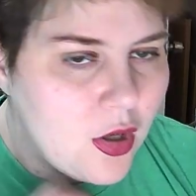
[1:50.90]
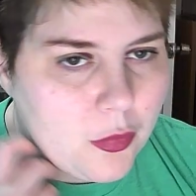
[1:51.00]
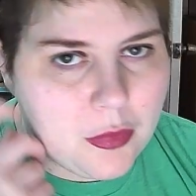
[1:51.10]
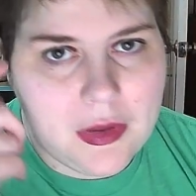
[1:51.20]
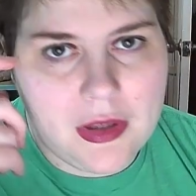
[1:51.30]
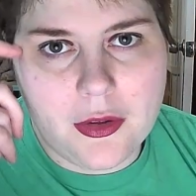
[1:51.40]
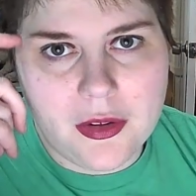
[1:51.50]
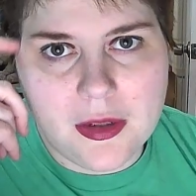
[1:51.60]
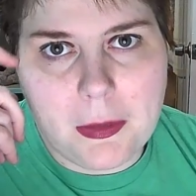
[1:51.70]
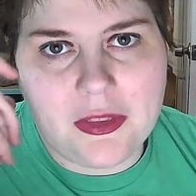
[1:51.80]
when we
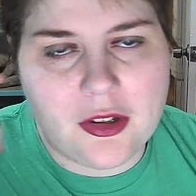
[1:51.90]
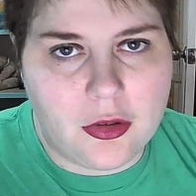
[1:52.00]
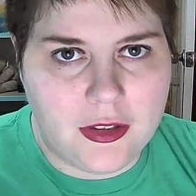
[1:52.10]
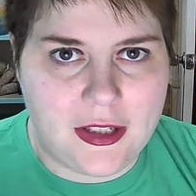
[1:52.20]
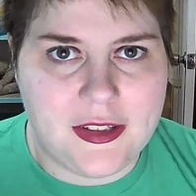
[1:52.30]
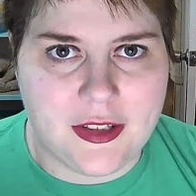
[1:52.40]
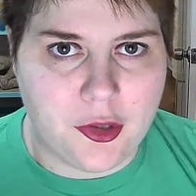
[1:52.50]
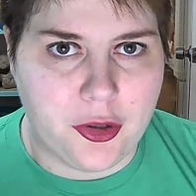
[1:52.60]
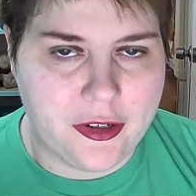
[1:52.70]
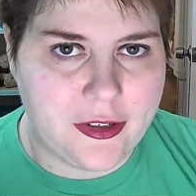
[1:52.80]
learned about the
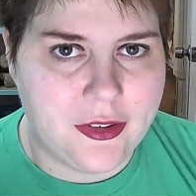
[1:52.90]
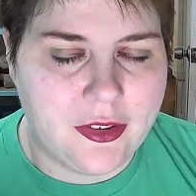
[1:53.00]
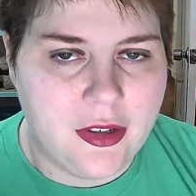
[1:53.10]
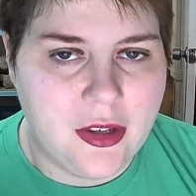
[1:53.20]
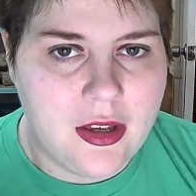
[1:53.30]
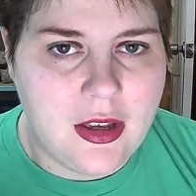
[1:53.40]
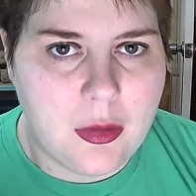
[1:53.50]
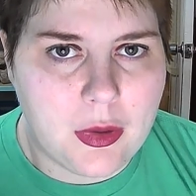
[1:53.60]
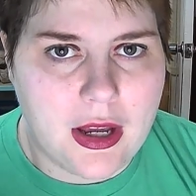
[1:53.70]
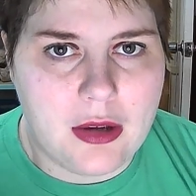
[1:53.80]
conquistadores
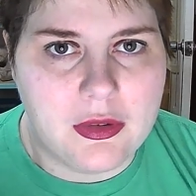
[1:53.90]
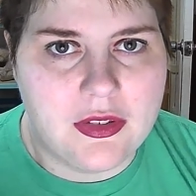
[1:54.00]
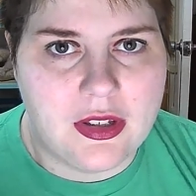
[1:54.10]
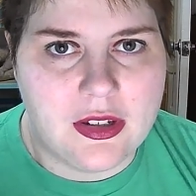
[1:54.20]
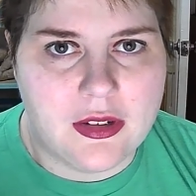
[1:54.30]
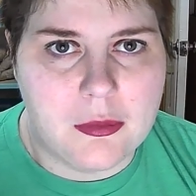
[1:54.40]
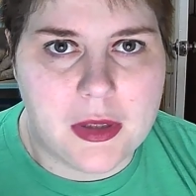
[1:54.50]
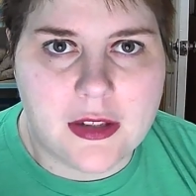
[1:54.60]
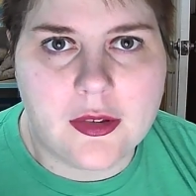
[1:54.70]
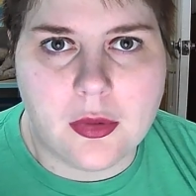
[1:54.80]
when I was in
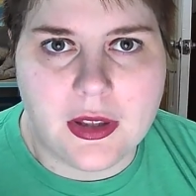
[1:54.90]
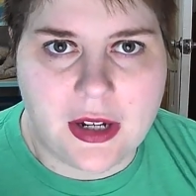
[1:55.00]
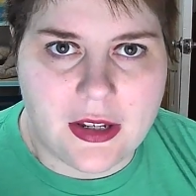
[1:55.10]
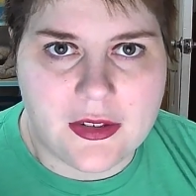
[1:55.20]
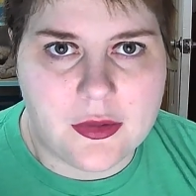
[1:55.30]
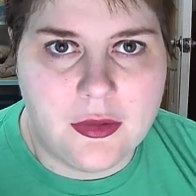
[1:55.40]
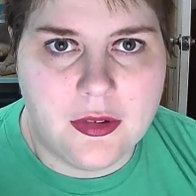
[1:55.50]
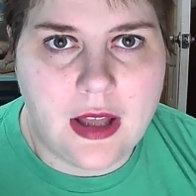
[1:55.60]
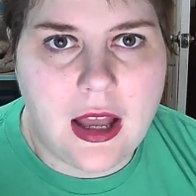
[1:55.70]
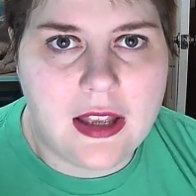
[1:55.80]
middle school and high school,
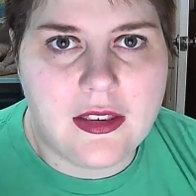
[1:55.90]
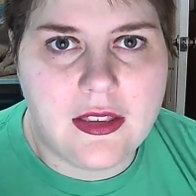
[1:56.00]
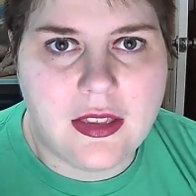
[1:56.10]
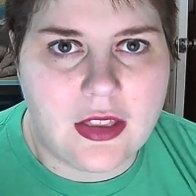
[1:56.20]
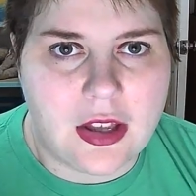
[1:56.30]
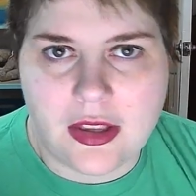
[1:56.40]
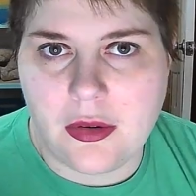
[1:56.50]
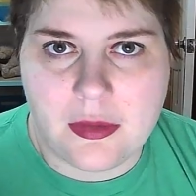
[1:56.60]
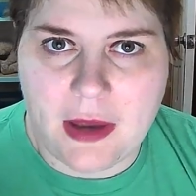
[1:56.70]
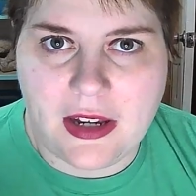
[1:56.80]
I thought they were
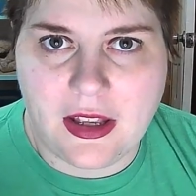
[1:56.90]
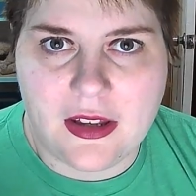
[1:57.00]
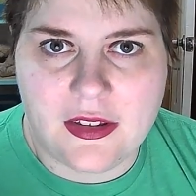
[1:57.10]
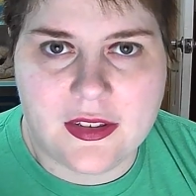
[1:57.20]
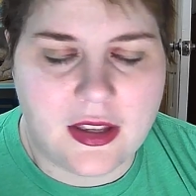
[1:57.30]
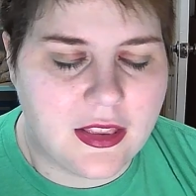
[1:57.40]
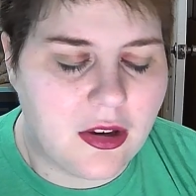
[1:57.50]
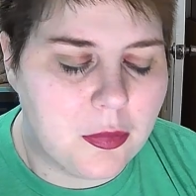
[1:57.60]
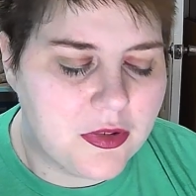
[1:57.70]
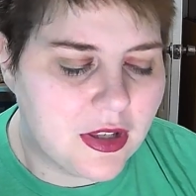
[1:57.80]
the bad guys. Like they were
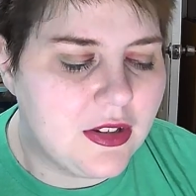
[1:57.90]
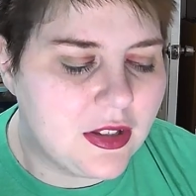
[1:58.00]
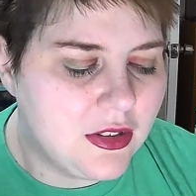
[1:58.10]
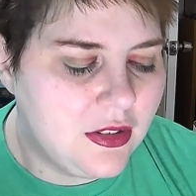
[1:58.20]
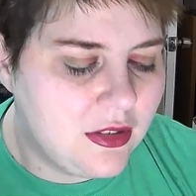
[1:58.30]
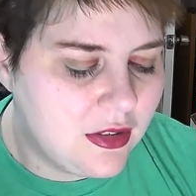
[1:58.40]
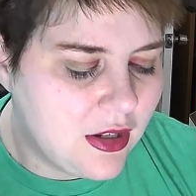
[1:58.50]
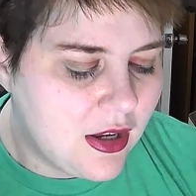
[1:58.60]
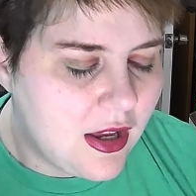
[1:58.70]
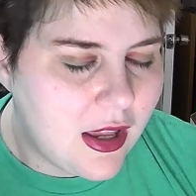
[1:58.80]
presented
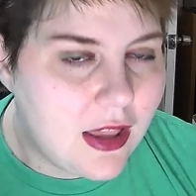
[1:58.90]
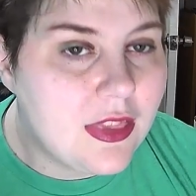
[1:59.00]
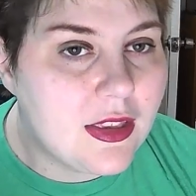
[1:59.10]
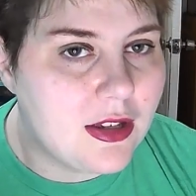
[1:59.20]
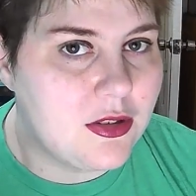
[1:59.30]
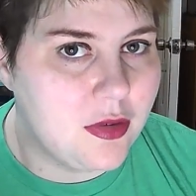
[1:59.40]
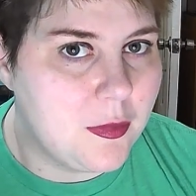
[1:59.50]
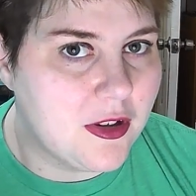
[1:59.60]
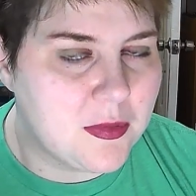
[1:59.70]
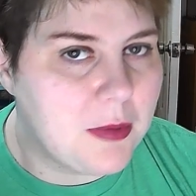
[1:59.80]
in the history
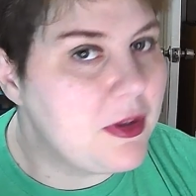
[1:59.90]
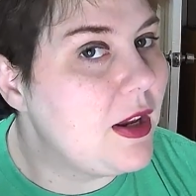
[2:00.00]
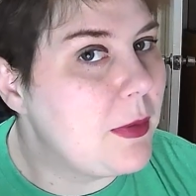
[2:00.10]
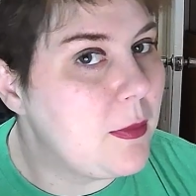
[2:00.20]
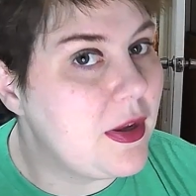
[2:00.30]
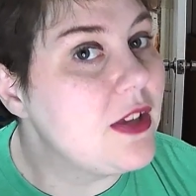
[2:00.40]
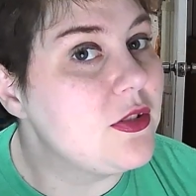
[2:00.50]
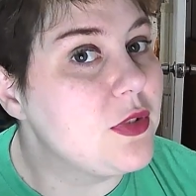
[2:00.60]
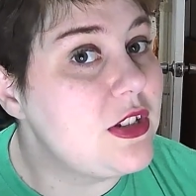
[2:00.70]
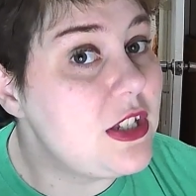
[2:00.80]
books, maybe not by my
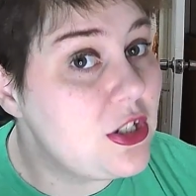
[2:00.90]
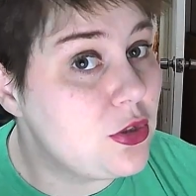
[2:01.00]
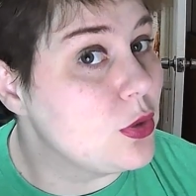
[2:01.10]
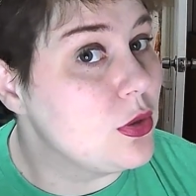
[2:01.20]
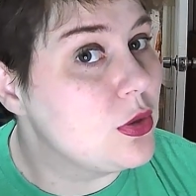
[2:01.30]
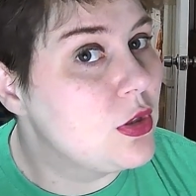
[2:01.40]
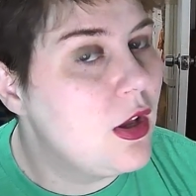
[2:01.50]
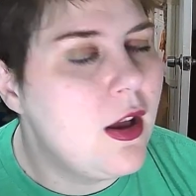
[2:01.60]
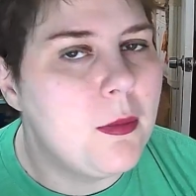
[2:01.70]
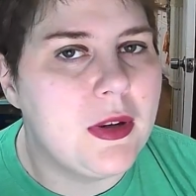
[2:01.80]
history teachers,
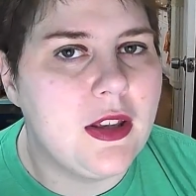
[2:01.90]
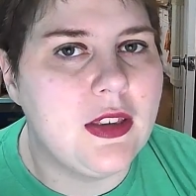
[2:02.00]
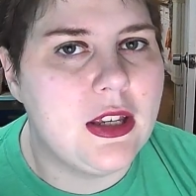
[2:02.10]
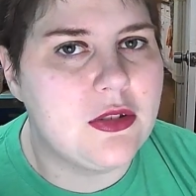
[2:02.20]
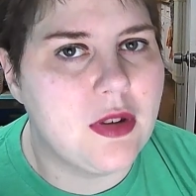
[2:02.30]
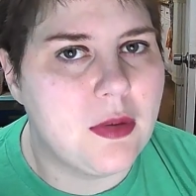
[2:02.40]
but in the history